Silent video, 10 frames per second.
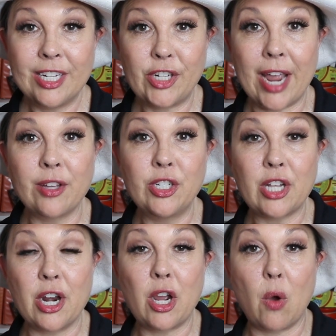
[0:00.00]
The challenge
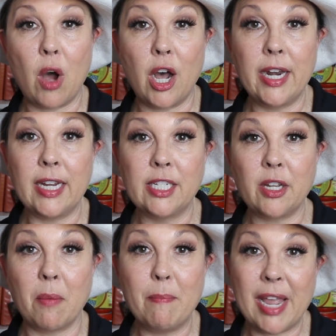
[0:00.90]
is gonna go on
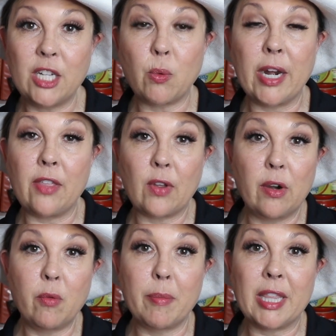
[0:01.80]
until May
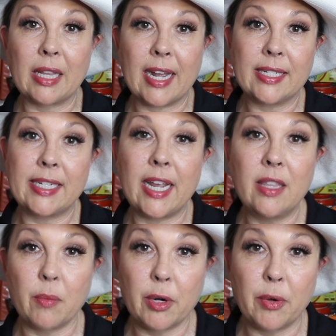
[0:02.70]
23rd will be the last
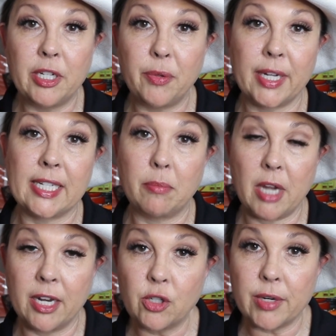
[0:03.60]
day that we're going to
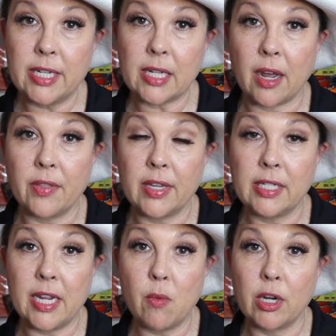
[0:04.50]
accept entries on the
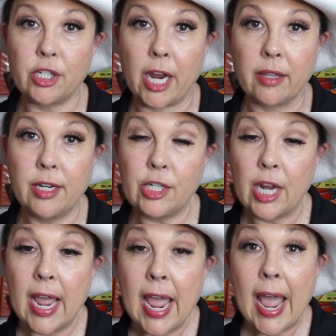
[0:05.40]
D1
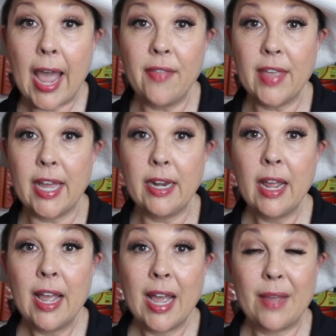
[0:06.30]
challenge. And
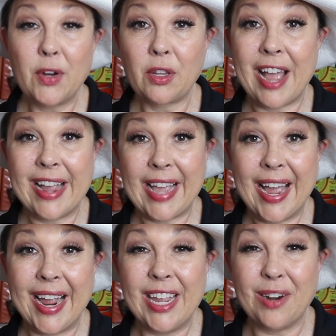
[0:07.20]
then if you're like,
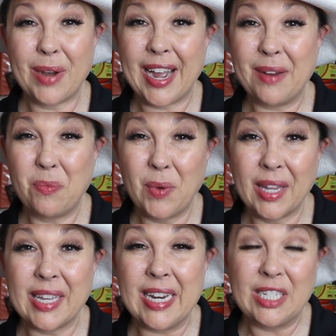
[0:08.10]
hey, you know, I
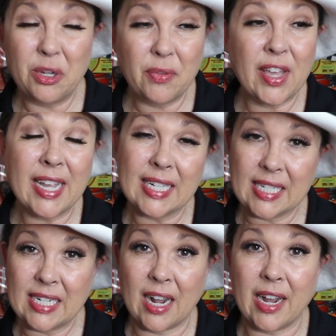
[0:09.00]
really do think
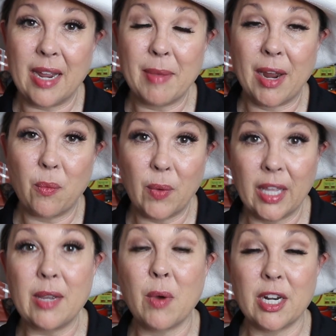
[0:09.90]
it's time, I
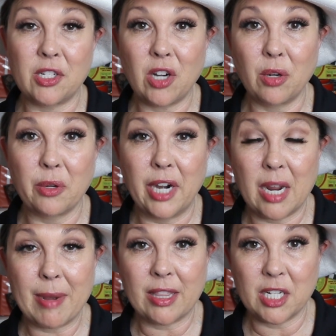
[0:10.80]
really wanna start
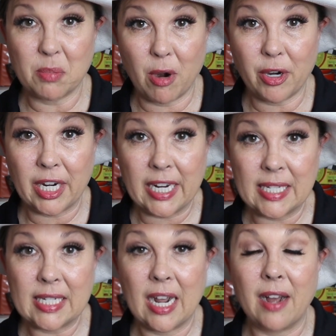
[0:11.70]
learning about this
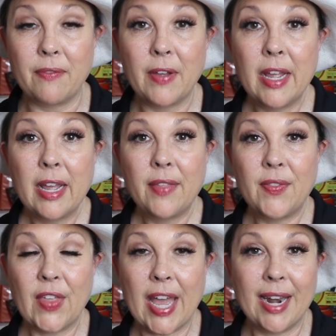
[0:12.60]
marketing stuff,
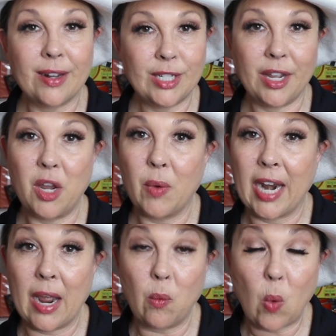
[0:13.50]
then I'll tell you
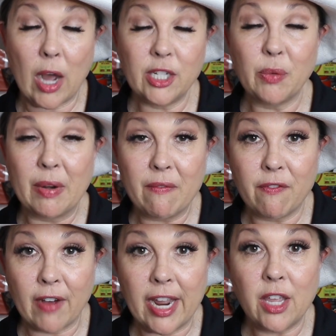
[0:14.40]
what, I want to
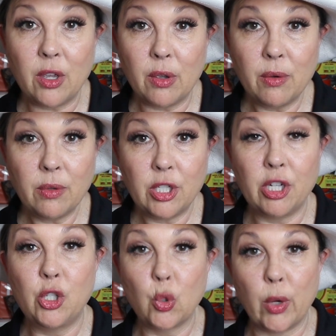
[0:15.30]
invite you
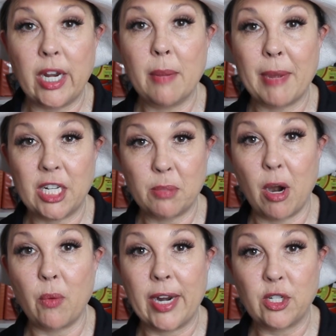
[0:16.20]
to join my
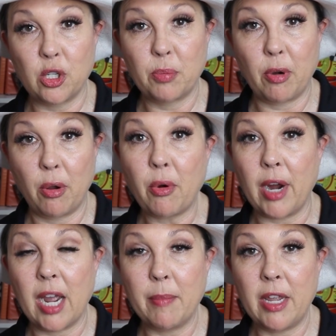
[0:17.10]
Smart Racers
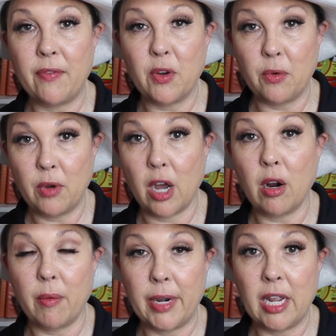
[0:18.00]
program if you're
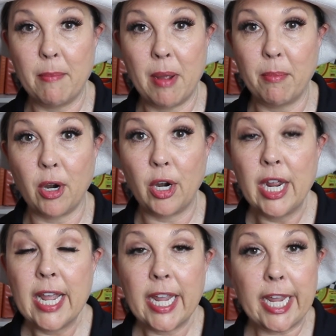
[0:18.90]
not already a member.
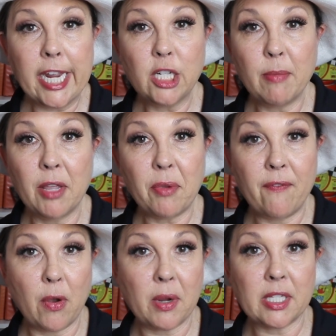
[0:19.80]
Each month we
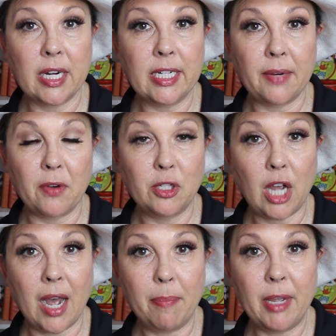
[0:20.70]
focus on a different
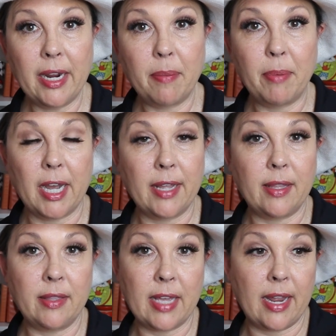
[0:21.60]
topic,
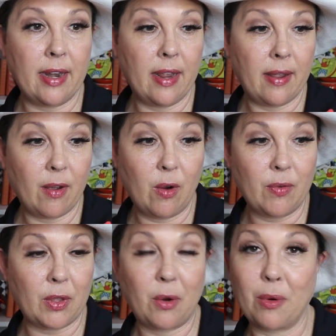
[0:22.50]
but then
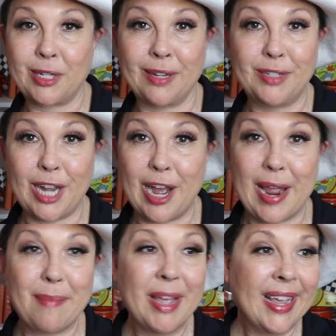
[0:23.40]
over the course of
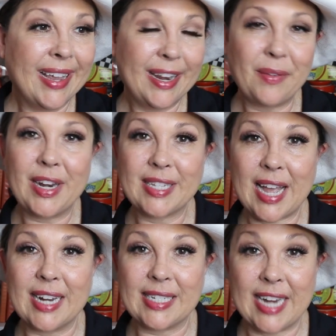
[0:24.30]
time, you know, they just
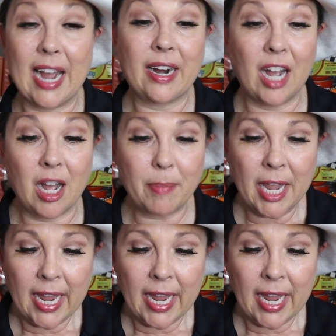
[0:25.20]
kind of stack up.